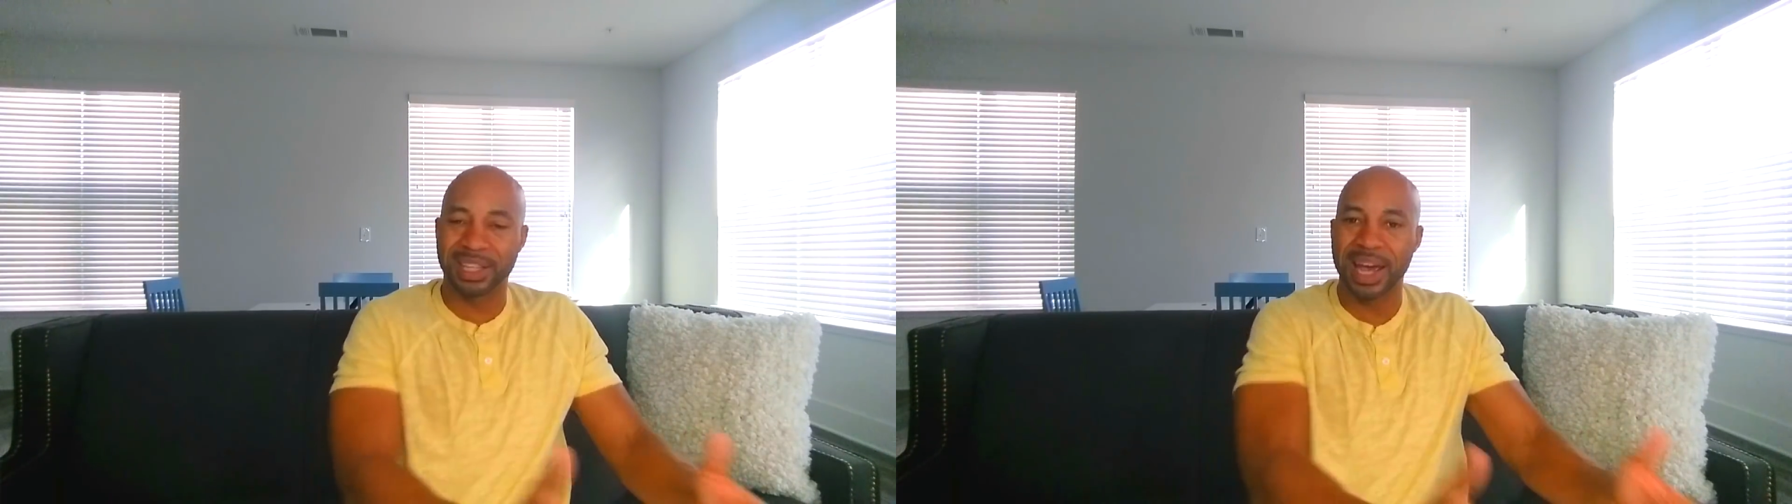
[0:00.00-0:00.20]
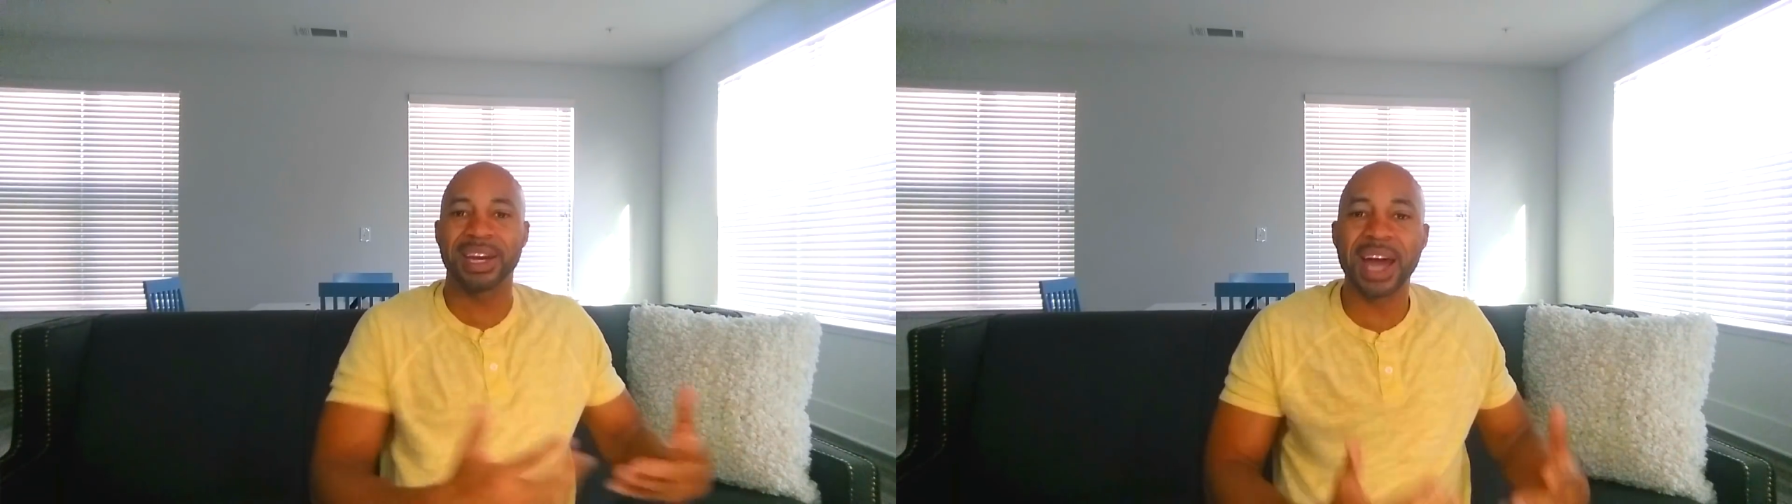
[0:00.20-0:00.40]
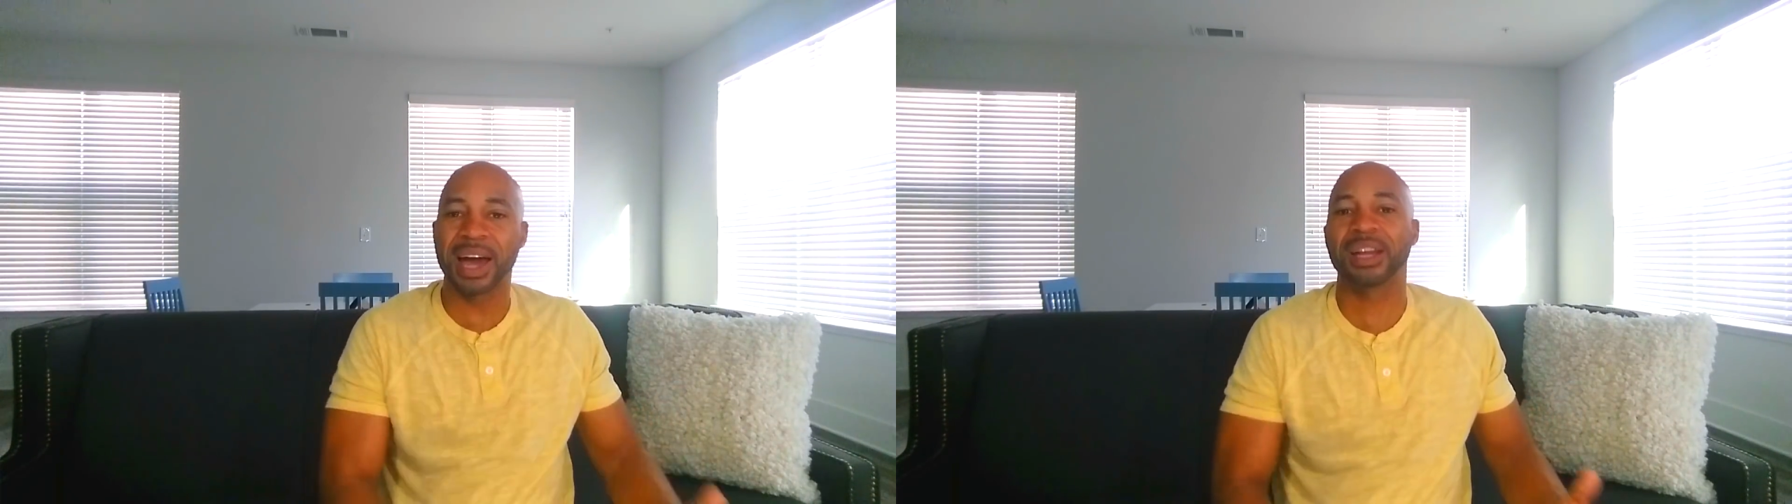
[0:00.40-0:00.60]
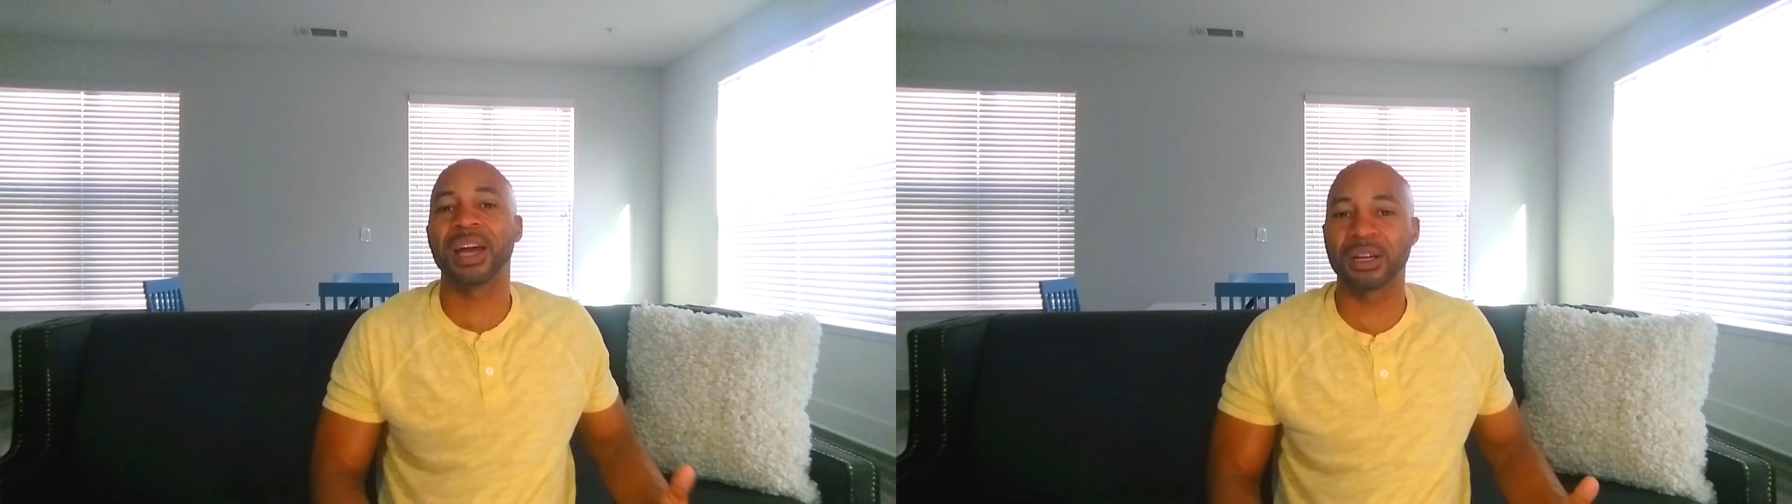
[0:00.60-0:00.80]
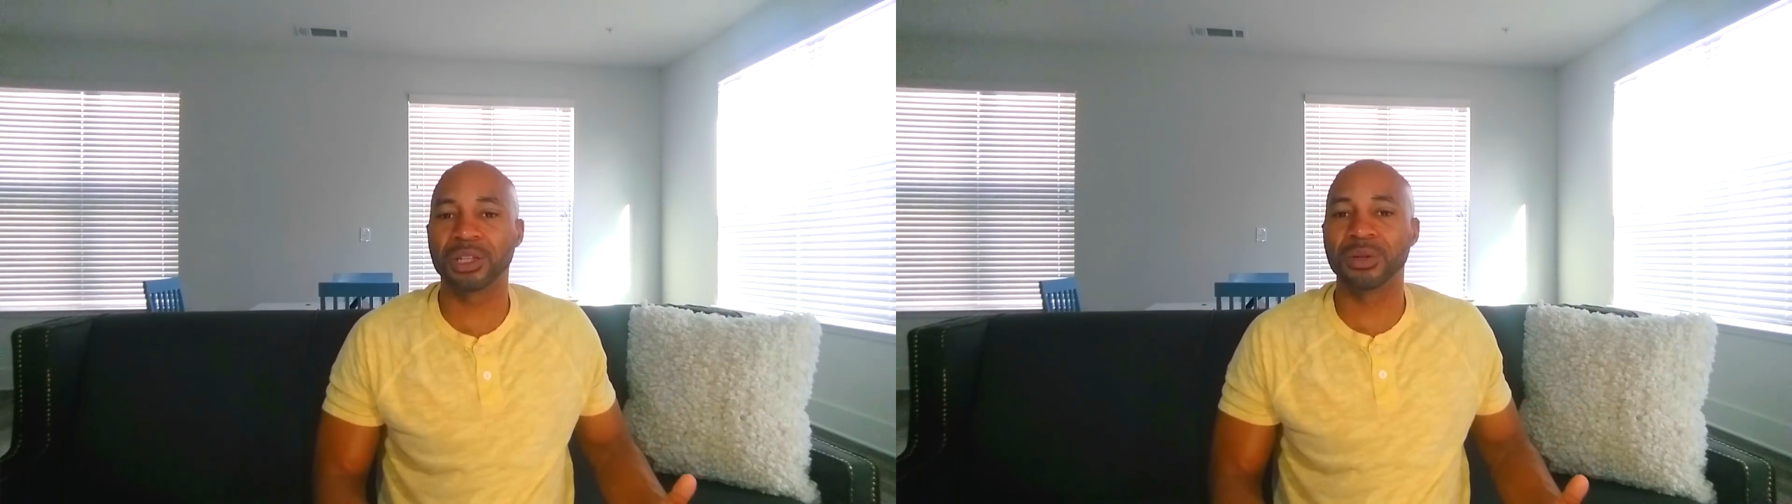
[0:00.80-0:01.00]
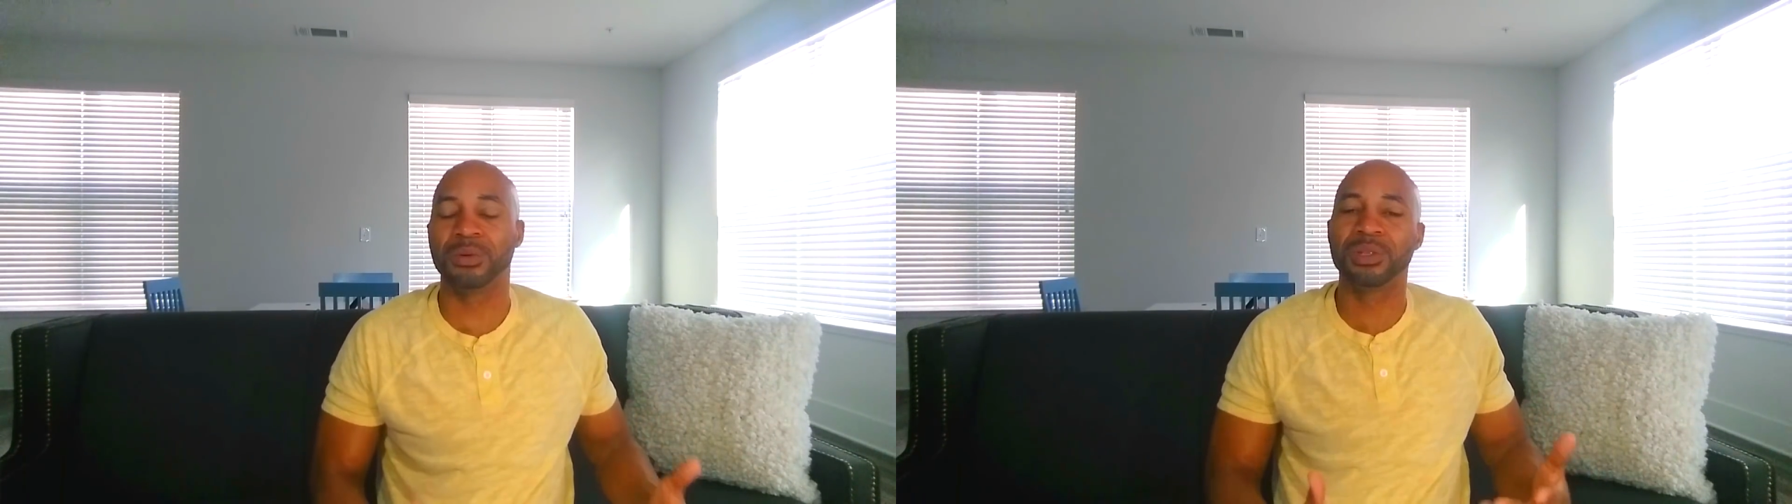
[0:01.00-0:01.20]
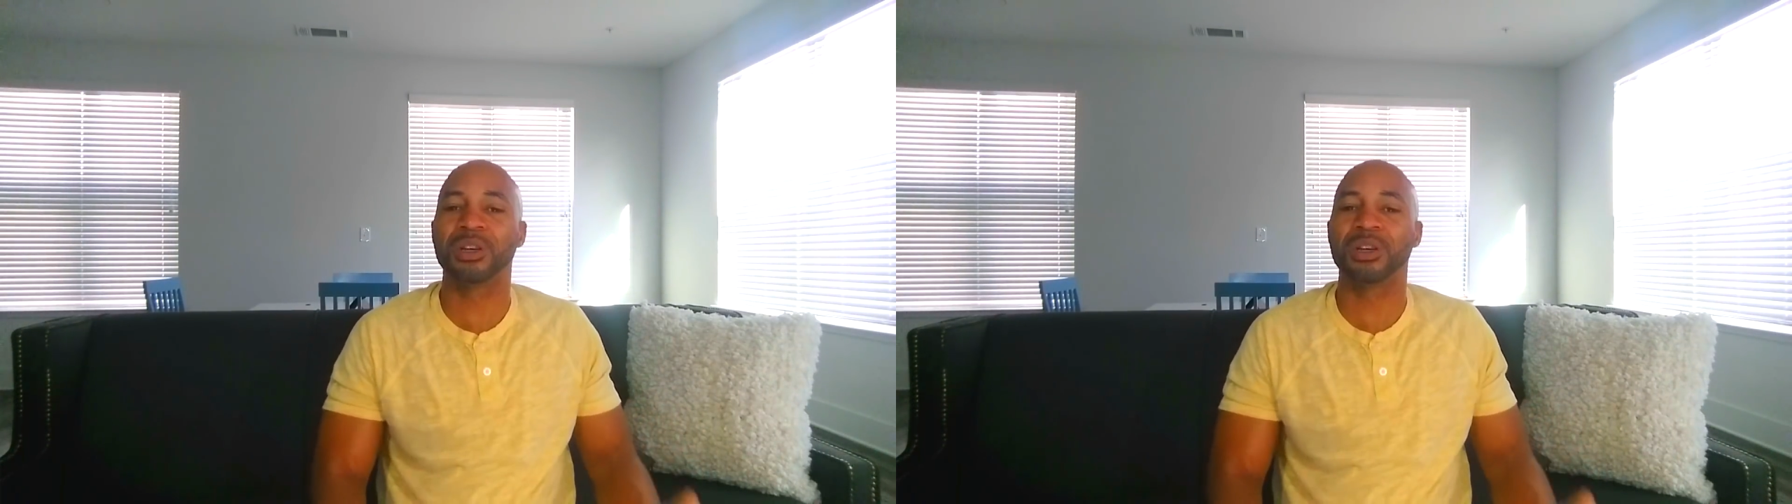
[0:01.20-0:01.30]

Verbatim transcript: They're not in our shoes,